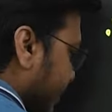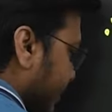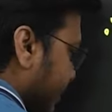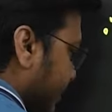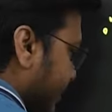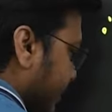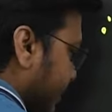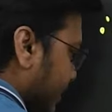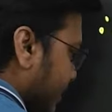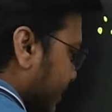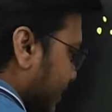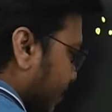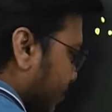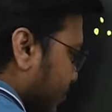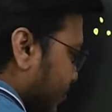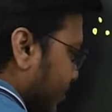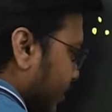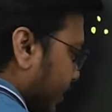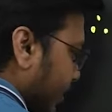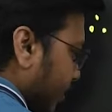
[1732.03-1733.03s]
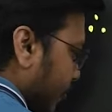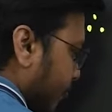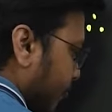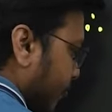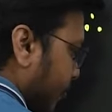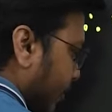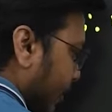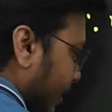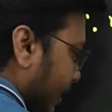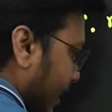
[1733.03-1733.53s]
T subset
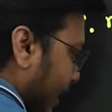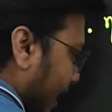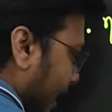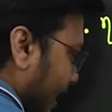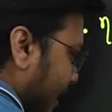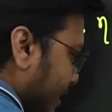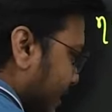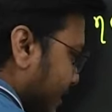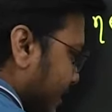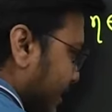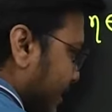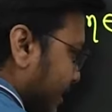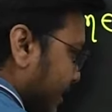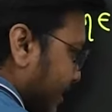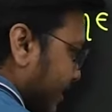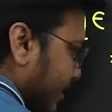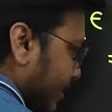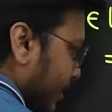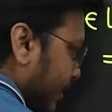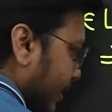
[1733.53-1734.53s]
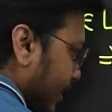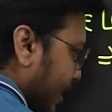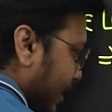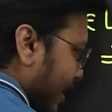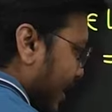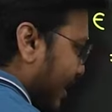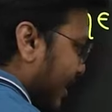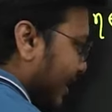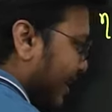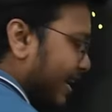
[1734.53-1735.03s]
of Lt,
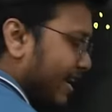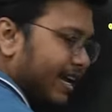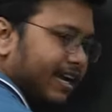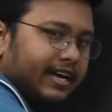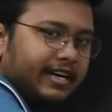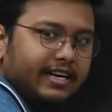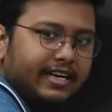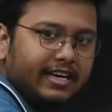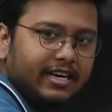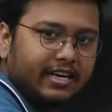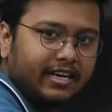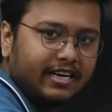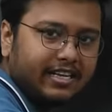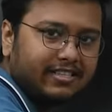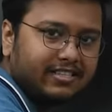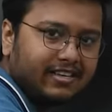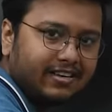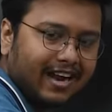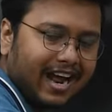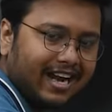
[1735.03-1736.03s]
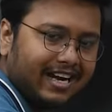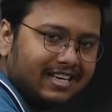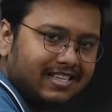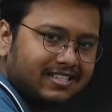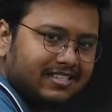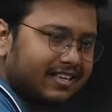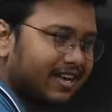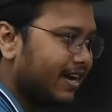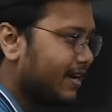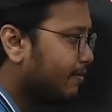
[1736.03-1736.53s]
and again I can increase the right hand
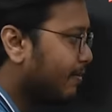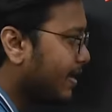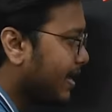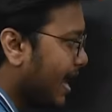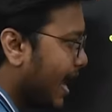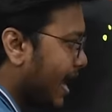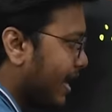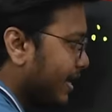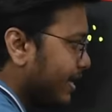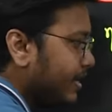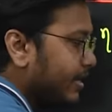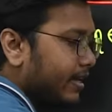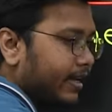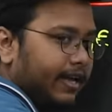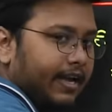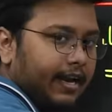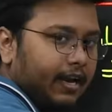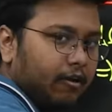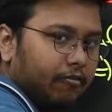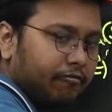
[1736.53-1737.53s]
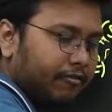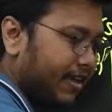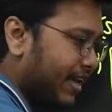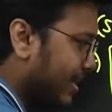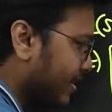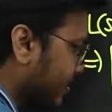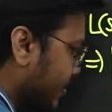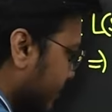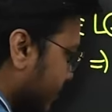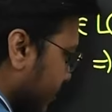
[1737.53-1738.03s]
side by adding L of
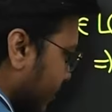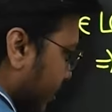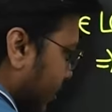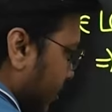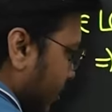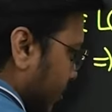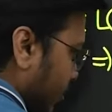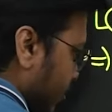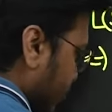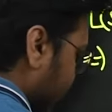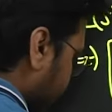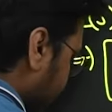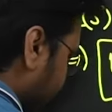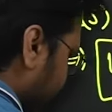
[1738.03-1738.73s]
S. So that